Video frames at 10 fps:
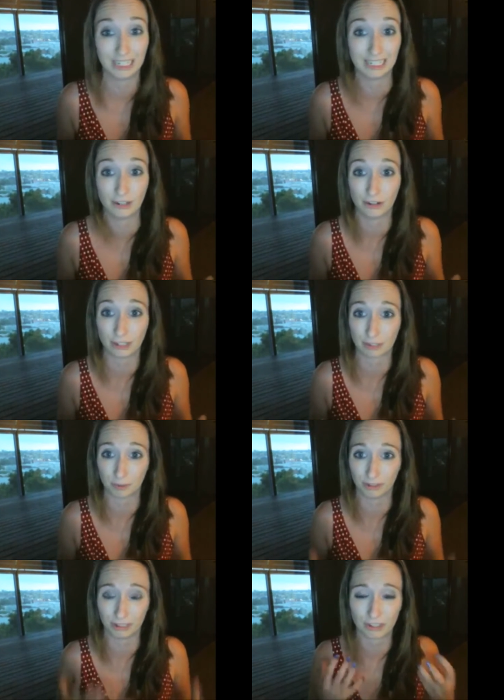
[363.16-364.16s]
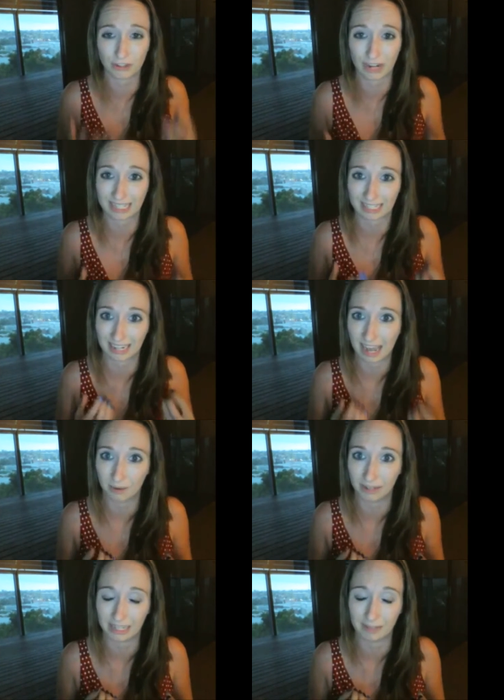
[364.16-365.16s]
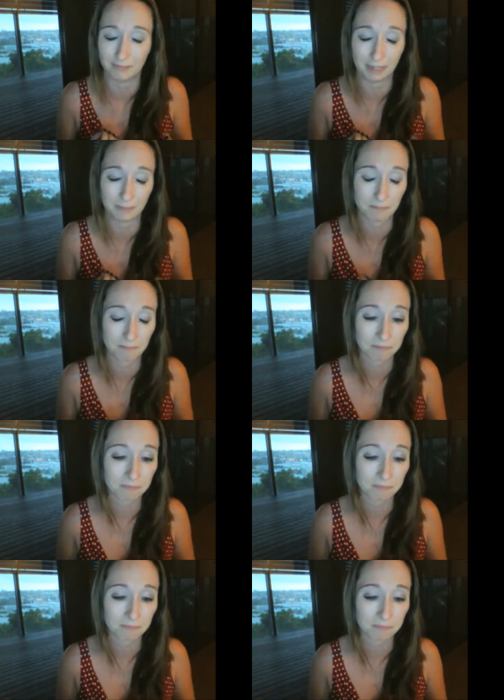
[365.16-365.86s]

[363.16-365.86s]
really noticeable, the stress and how it hit me.